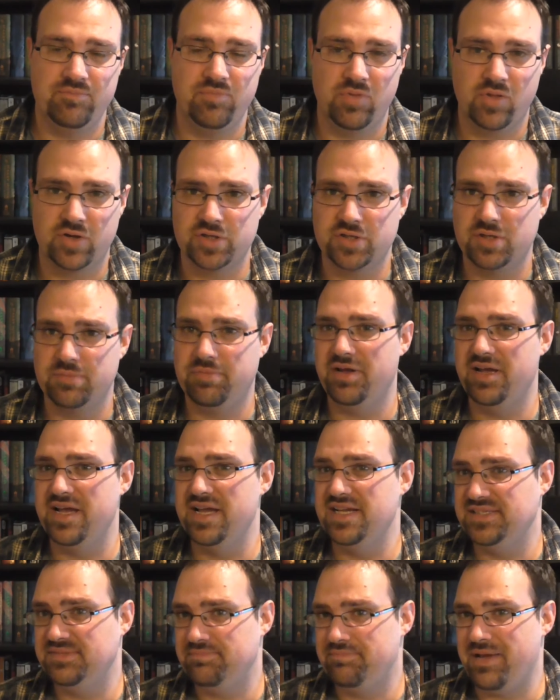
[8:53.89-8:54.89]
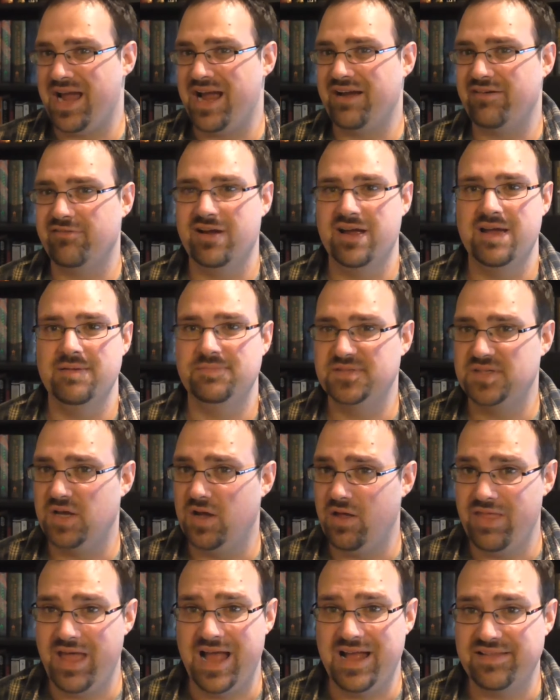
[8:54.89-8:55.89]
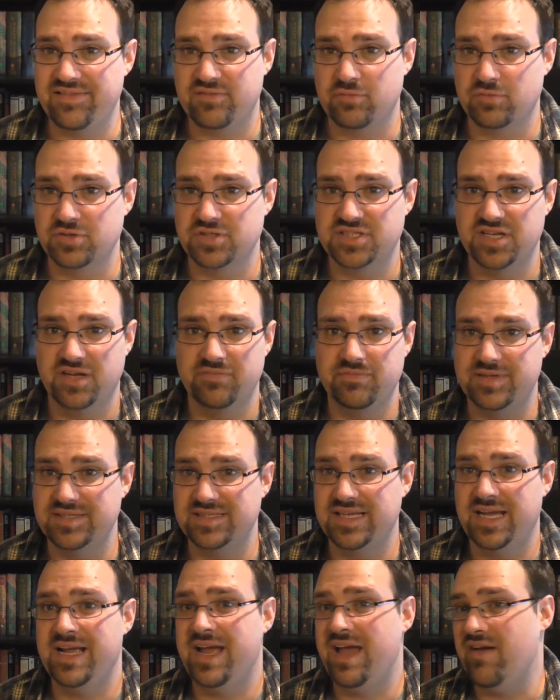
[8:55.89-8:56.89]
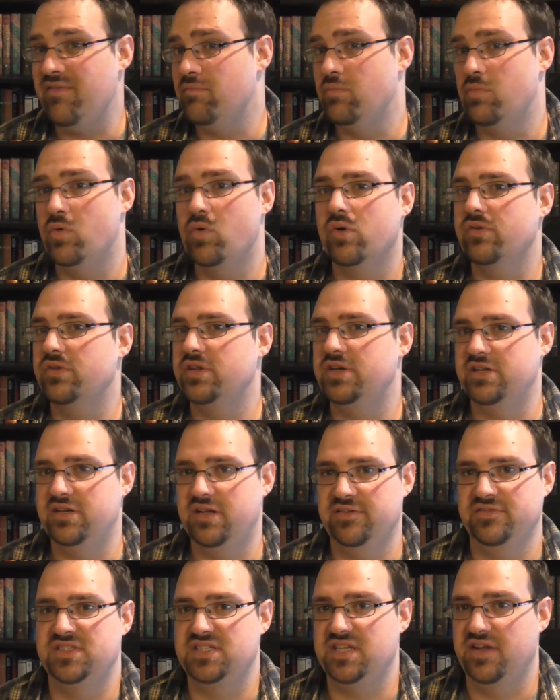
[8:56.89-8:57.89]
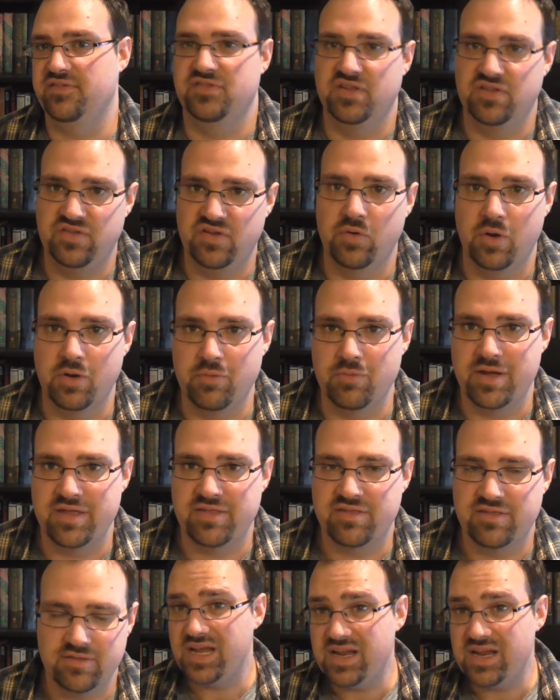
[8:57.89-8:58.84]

learn to plays, bat reps, all that sort of stuff, because I have more than enough stuff to do it with.